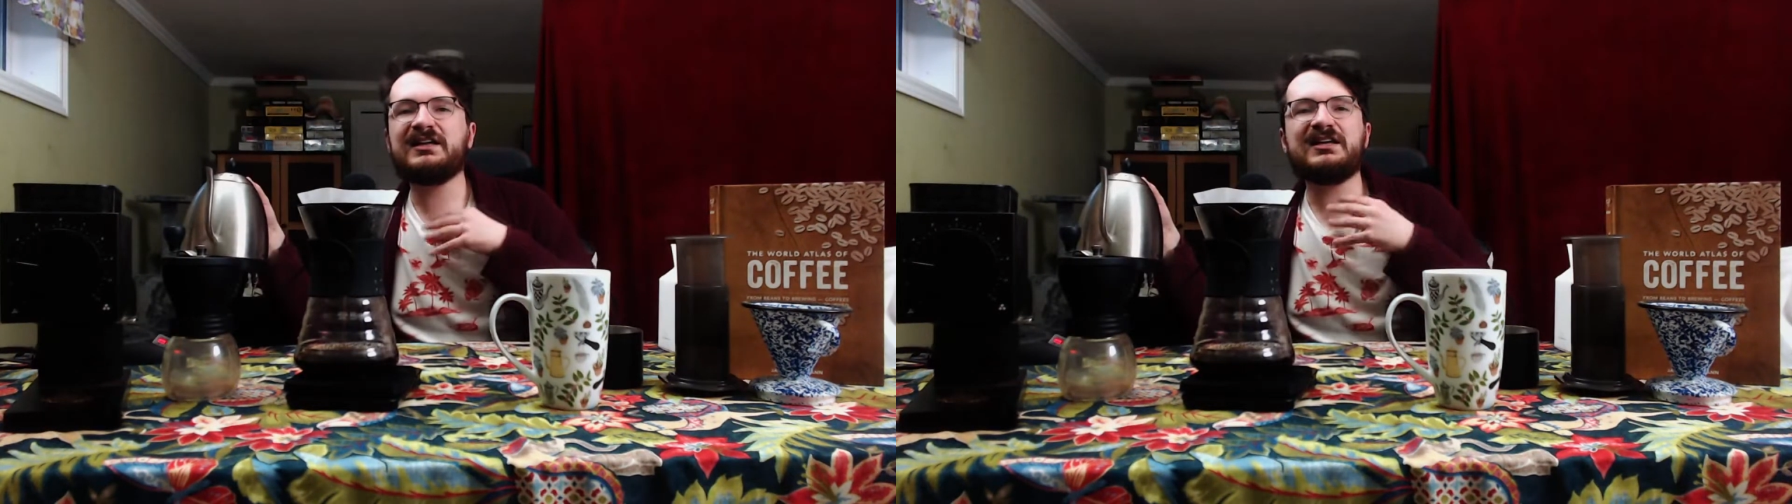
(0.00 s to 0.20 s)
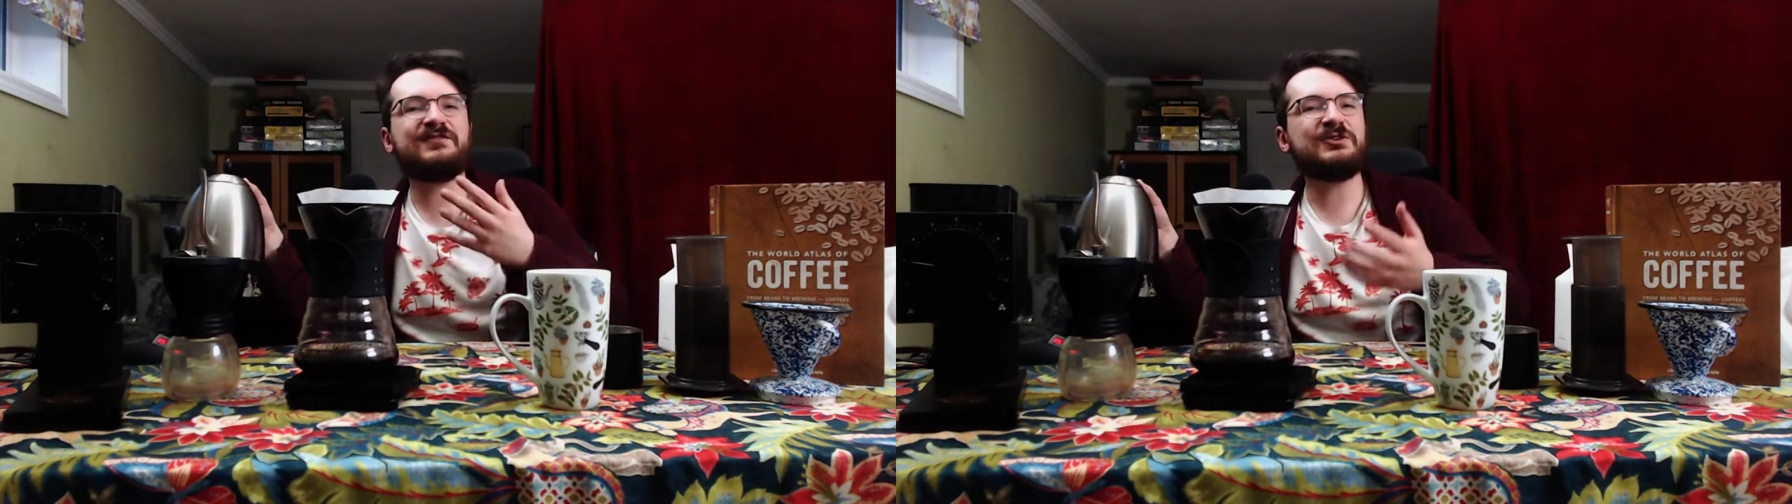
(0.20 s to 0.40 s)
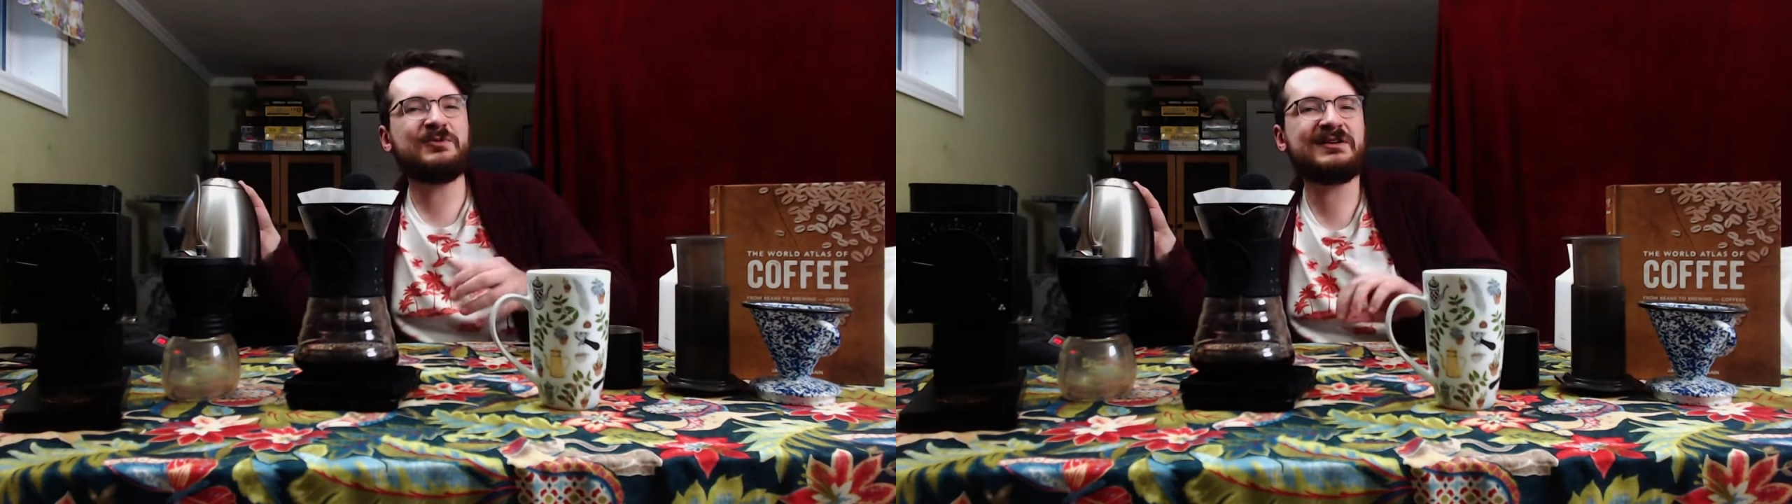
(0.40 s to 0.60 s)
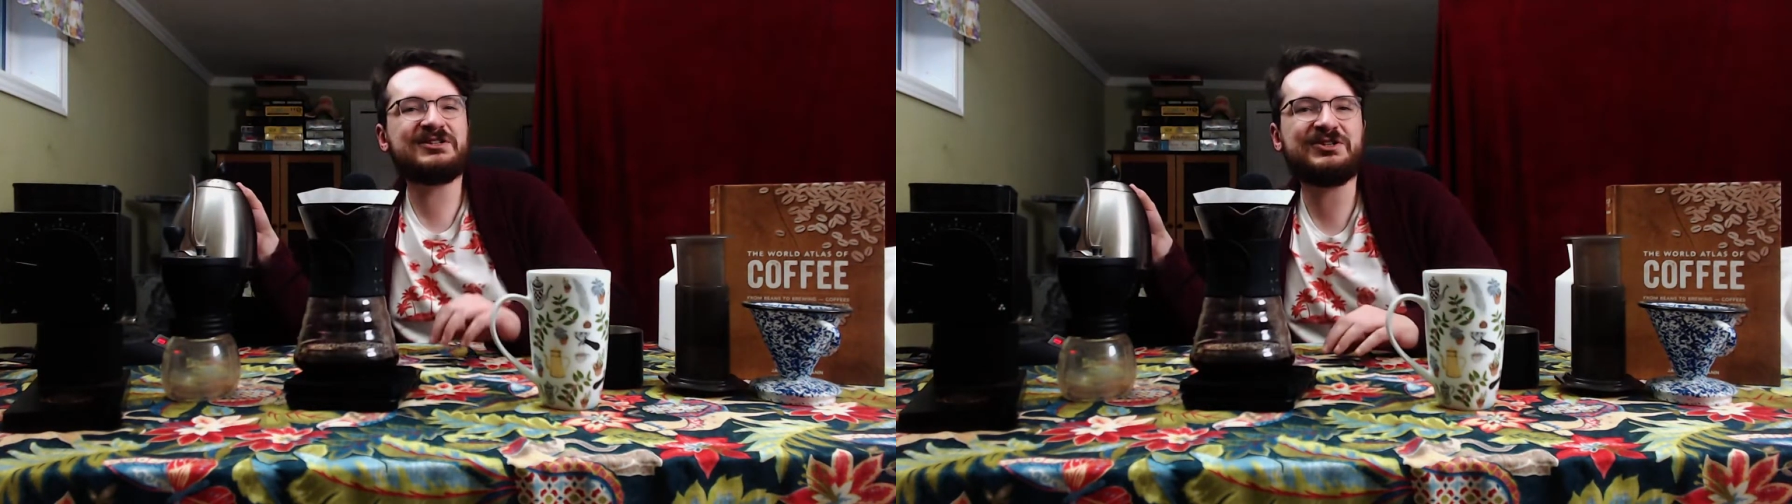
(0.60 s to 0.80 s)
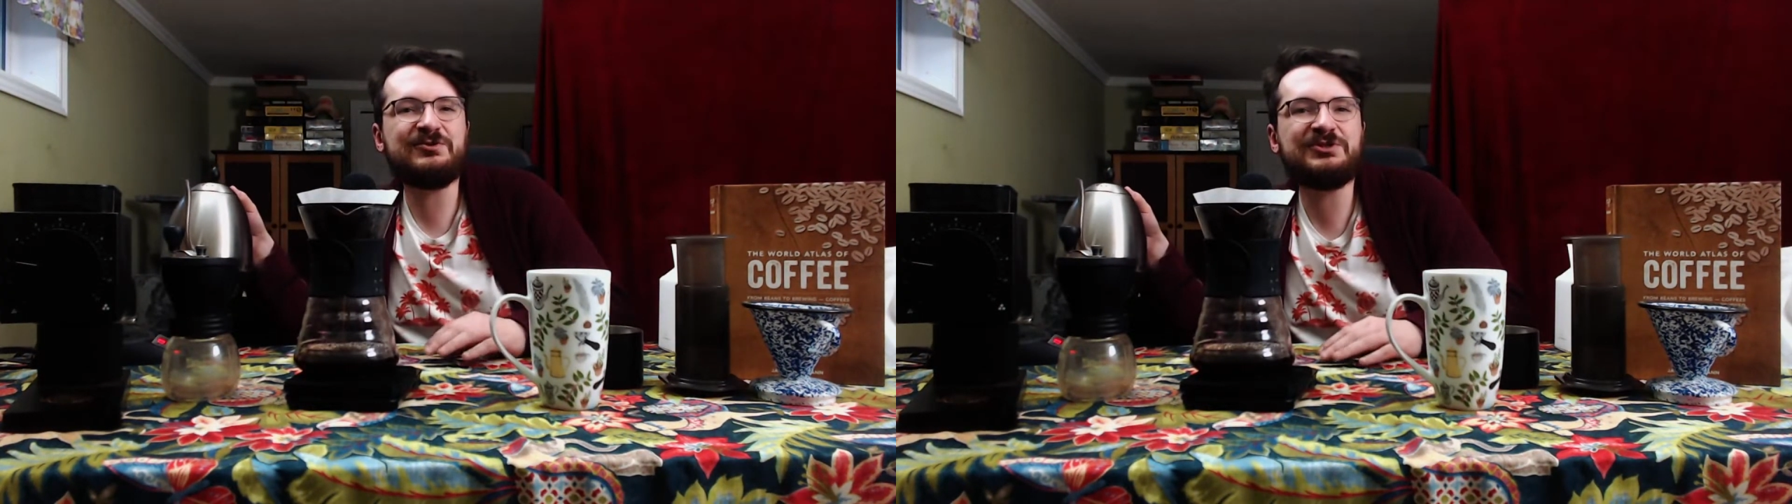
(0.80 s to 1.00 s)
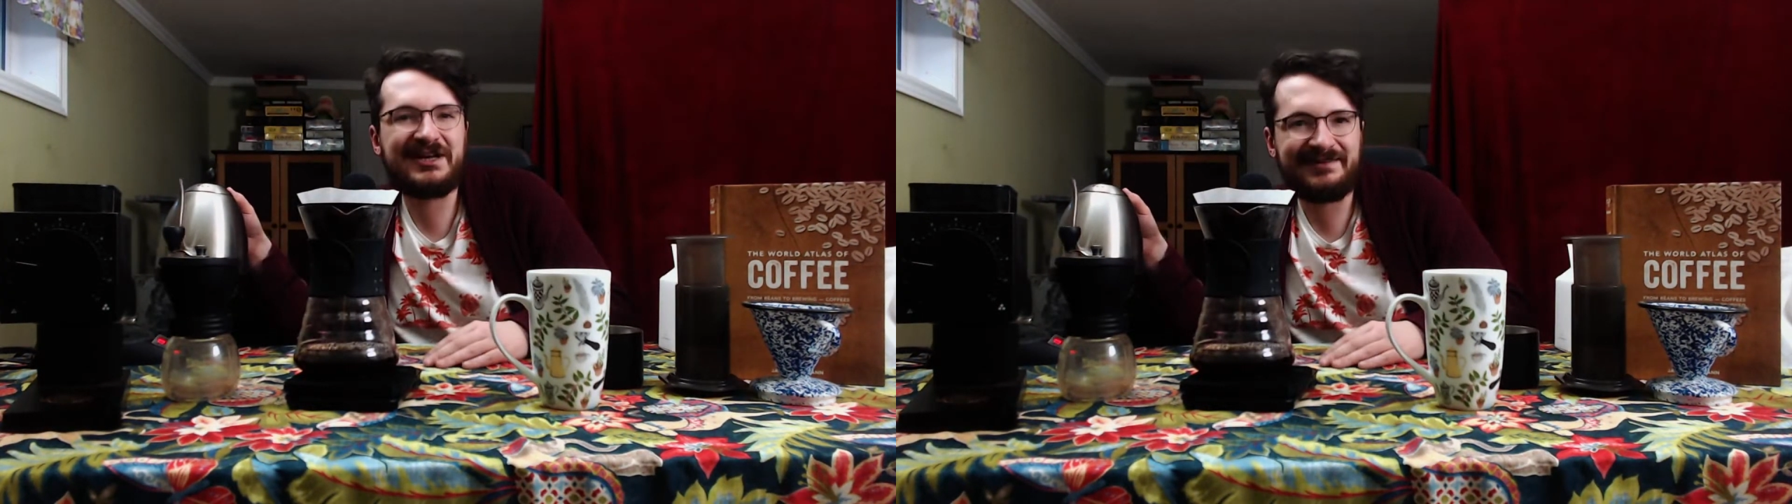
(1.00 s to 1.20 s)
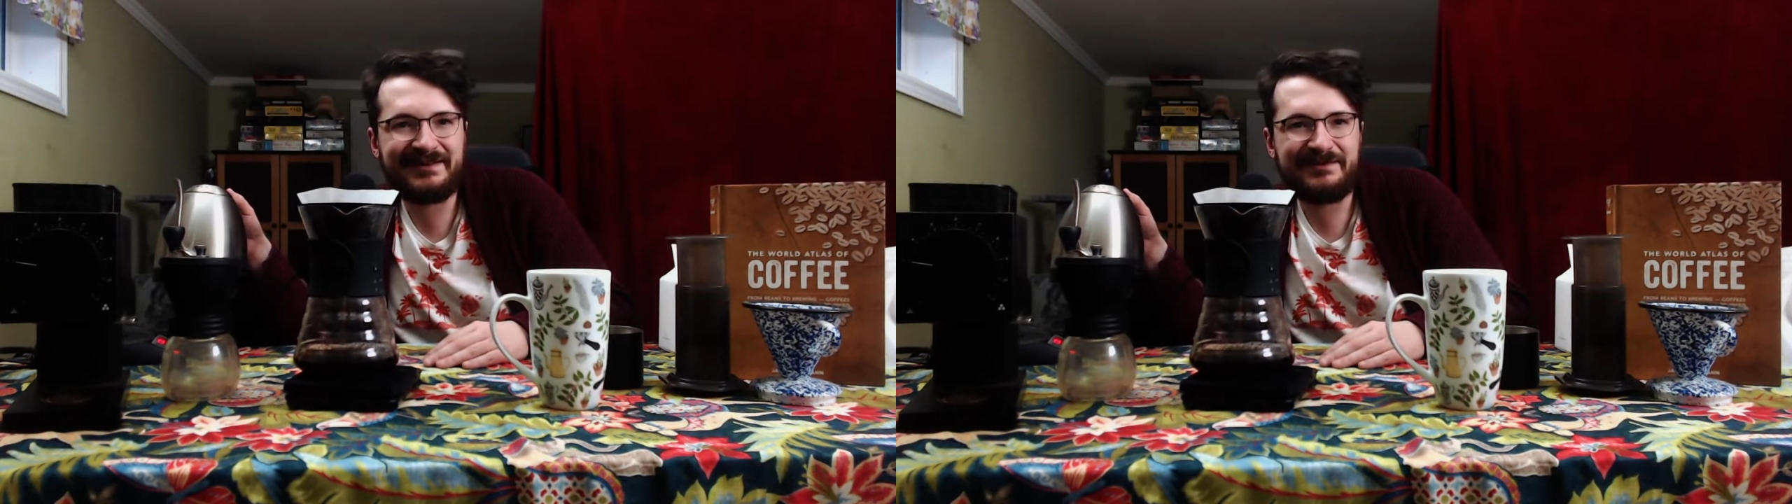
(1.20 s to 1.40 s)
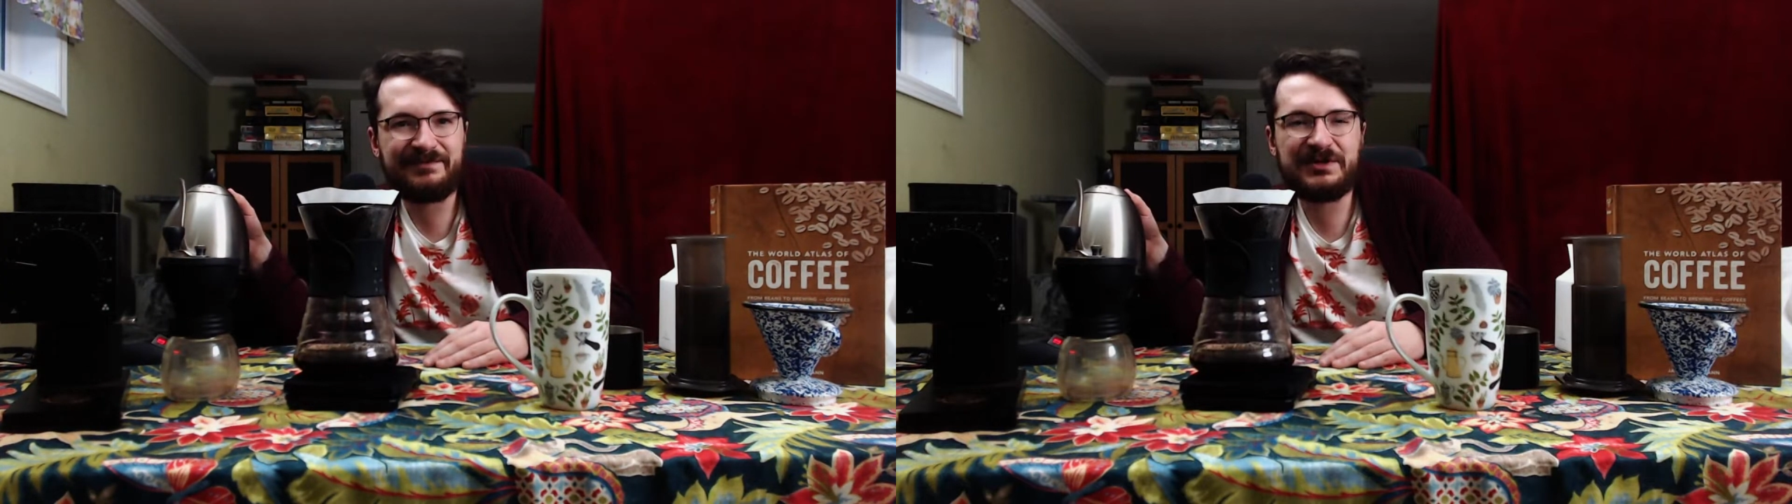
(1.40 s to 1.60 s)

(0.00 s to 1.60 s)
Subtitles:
If you do it too gently,